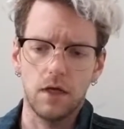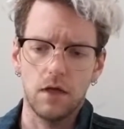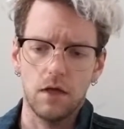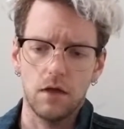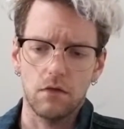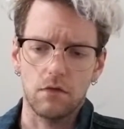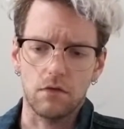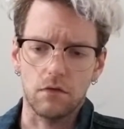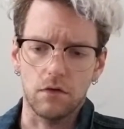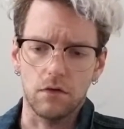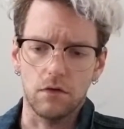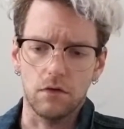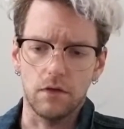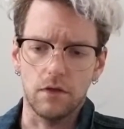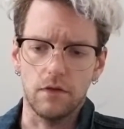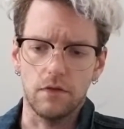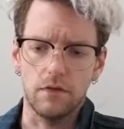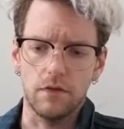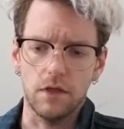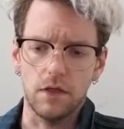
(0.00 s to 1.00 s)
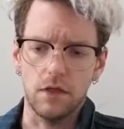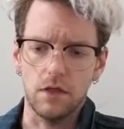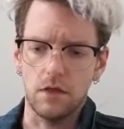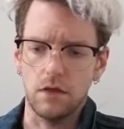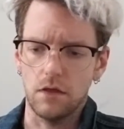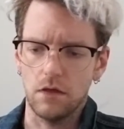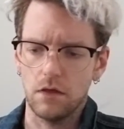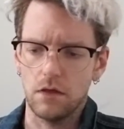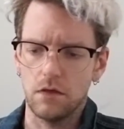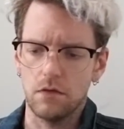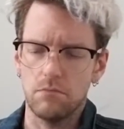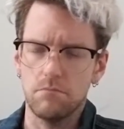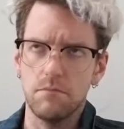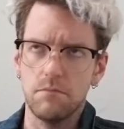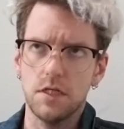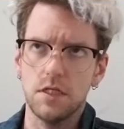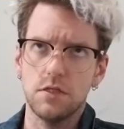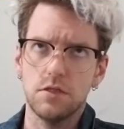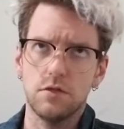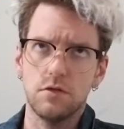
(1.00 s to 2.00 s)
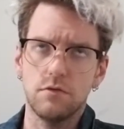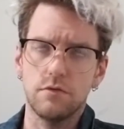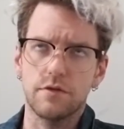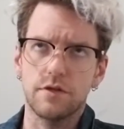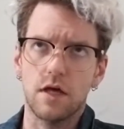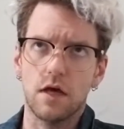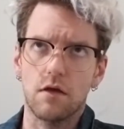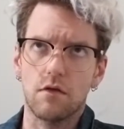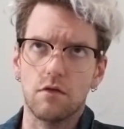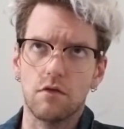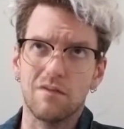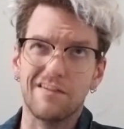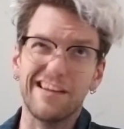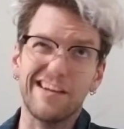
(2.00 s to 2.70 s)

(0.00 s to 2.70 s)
so in the mid 2000s,